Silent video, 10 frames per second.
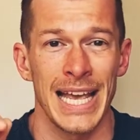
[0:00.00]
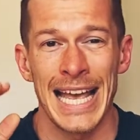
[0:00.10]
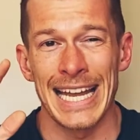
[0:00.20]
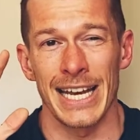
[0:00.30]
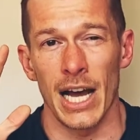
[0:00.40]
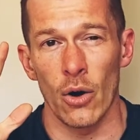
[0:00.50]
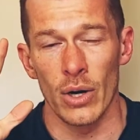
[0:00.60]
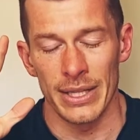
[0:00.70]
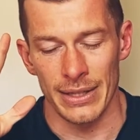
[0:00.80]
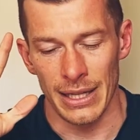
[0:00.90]
Now,
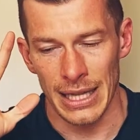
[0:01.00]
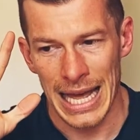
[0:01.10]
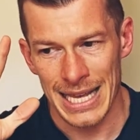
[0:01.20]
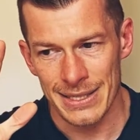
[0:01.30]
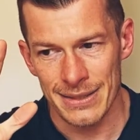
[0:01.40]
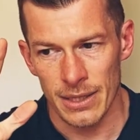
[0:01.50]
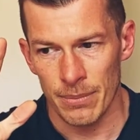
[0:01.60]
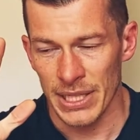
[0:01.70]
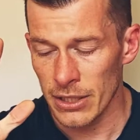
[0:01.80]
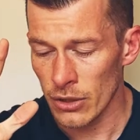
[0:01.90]
the last tip
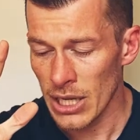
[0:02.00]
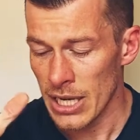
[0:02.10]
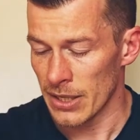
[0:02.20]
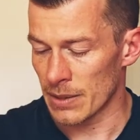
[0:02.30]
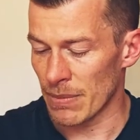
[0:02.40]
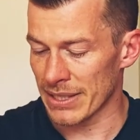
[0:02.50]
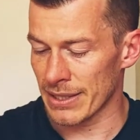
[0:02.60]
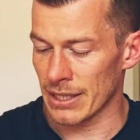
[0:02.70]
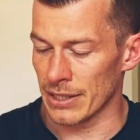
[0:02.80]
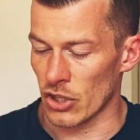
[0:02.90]
here is
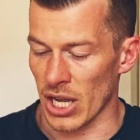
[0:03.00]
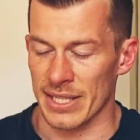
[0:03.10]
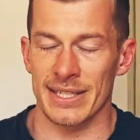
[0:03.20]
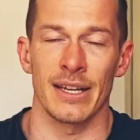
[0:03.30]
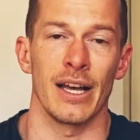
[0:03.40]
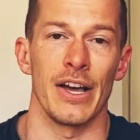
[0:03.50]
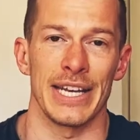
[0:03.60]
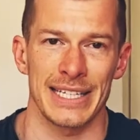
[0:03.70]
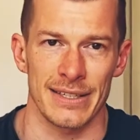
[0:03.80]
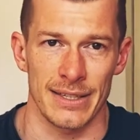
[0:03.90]
basically just an
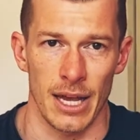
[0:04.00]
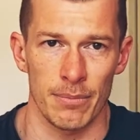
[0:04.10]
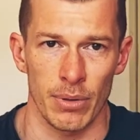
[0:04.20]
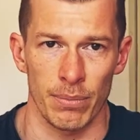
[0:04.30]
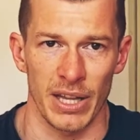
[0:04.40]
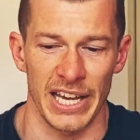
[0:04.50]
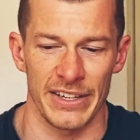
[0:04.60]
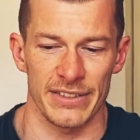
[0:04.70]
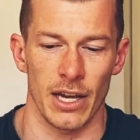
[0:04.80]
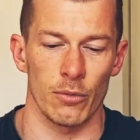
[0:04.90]
example plan
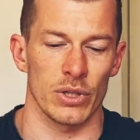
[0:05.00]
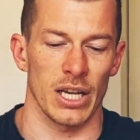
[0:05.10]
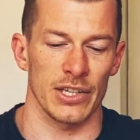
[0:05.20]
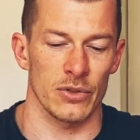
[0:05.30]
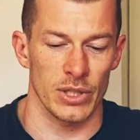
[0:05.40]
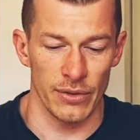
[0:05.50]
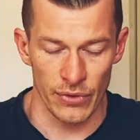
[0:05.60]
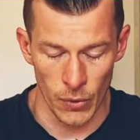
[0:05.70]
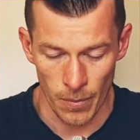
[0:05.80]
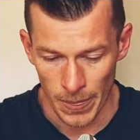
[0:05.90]
that I would like to give
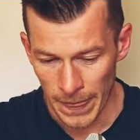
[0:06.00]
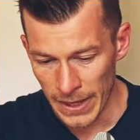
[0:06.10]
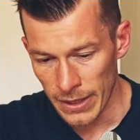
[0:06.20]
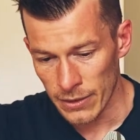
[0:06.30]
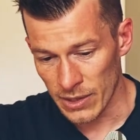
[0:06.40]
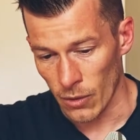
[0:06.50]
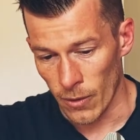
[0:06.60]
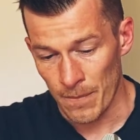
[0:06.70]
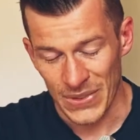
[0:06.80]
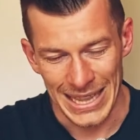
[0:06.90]
you.
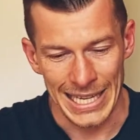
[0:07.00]
So, like